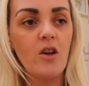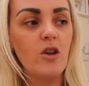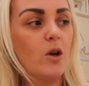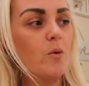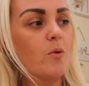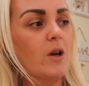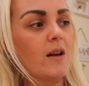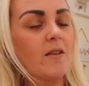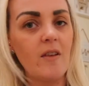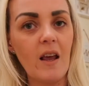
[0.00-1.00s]
you
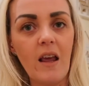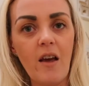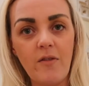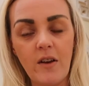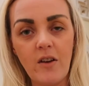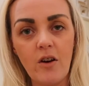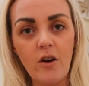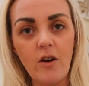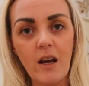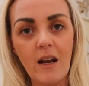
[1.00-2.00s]
can see a
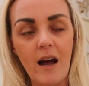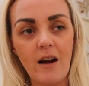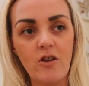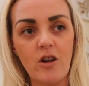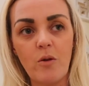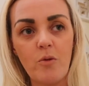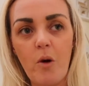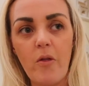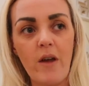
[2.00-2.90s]
video in action. It was one